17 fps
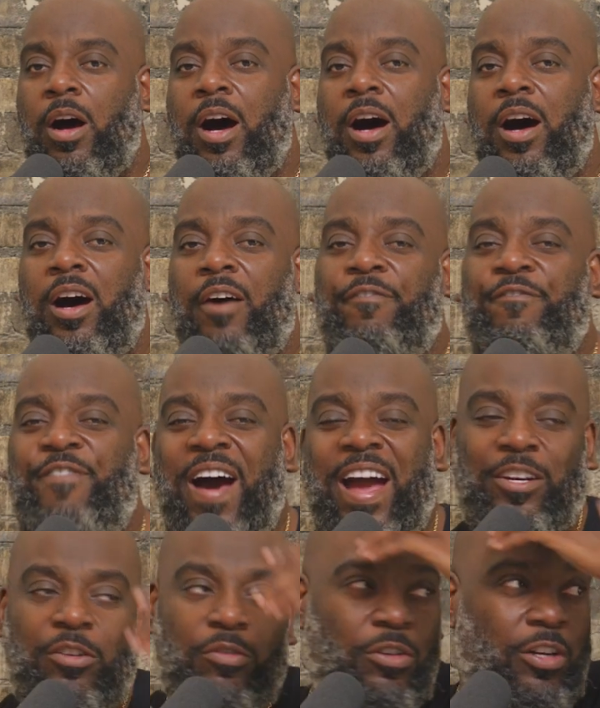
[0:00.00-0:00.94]
Uh,
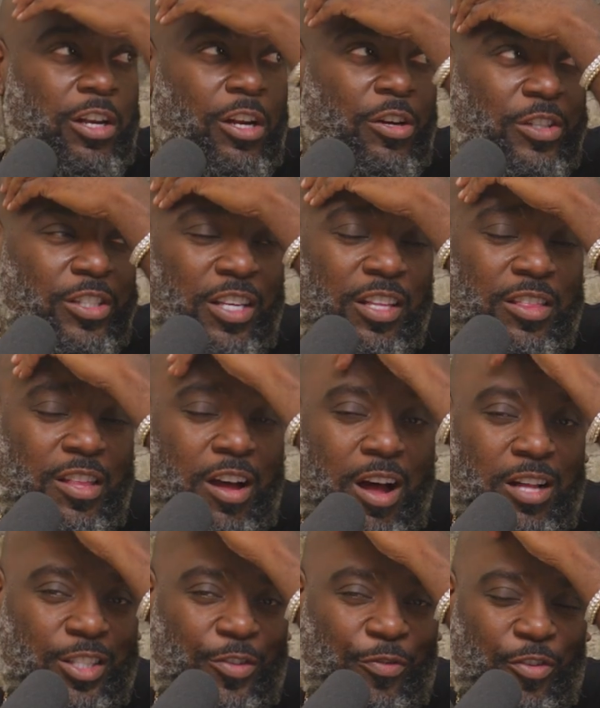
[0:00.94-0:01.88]
final closing
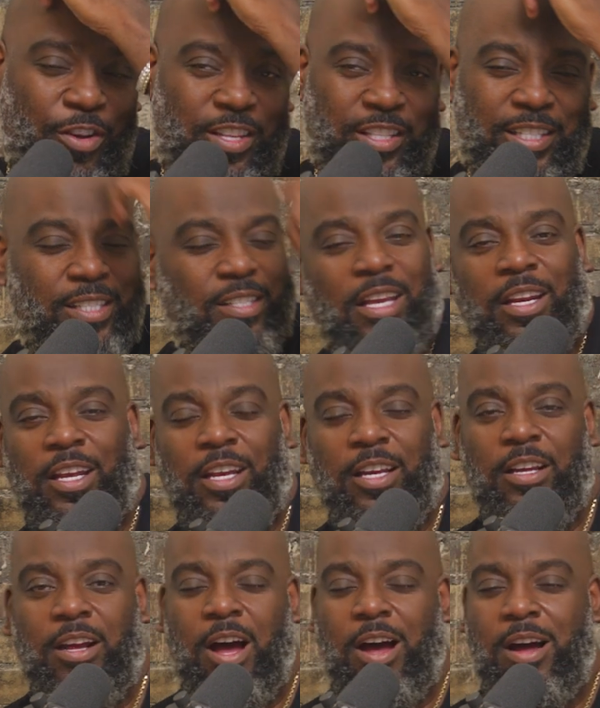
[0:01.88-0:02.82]
thoughts for the city.